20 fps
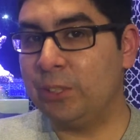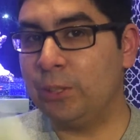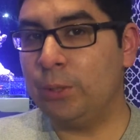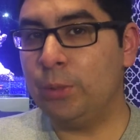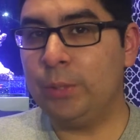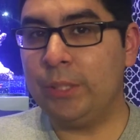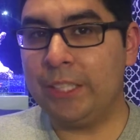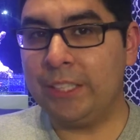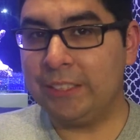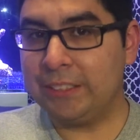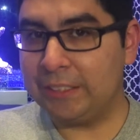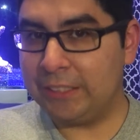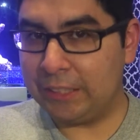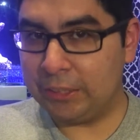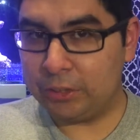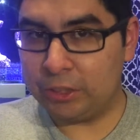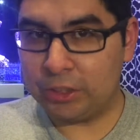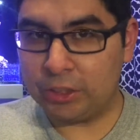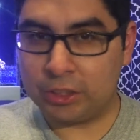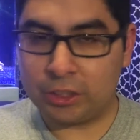2 days, the
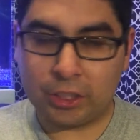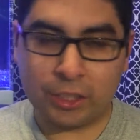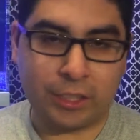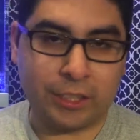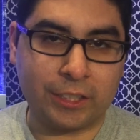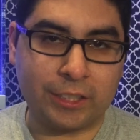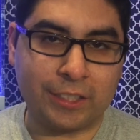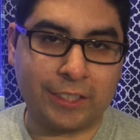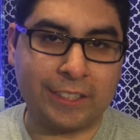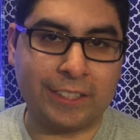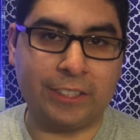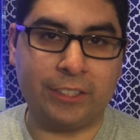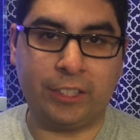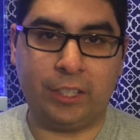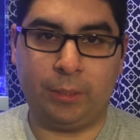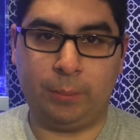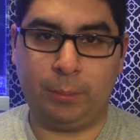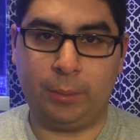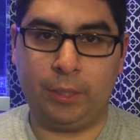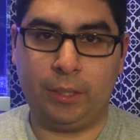algae started to clear
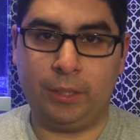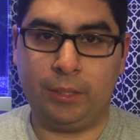up.